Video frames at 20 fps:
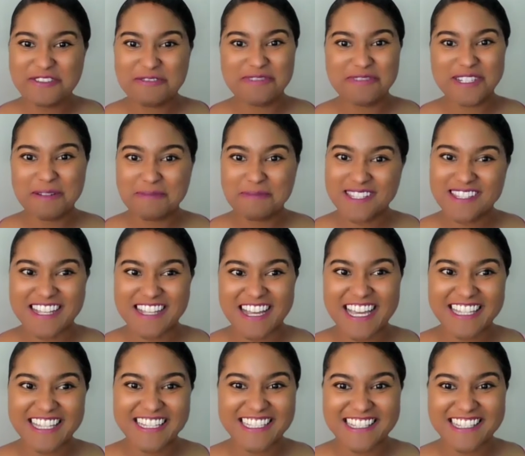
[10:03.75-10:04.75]
Put up a
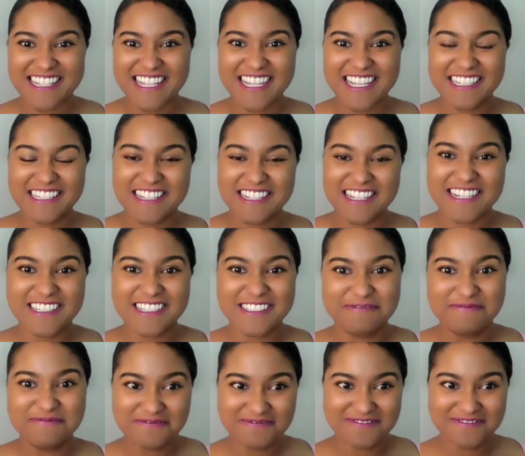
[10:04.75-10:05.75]
sign that says
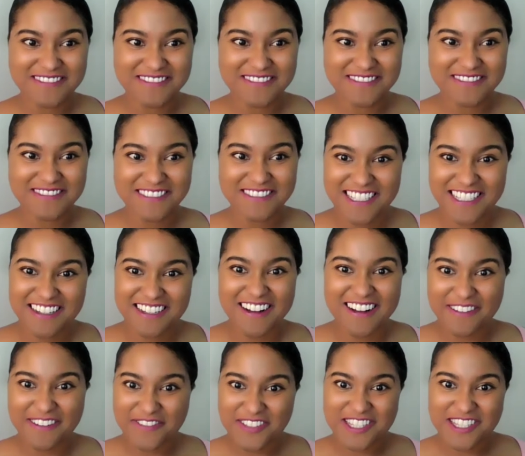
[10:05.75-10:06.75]

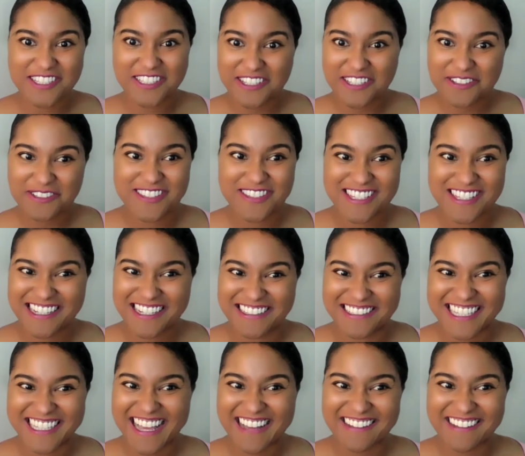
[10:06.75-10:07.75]
office closed on
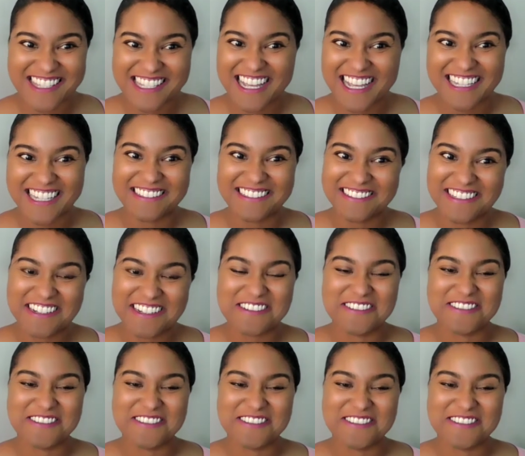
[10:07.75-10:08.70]
the outside? I don't know.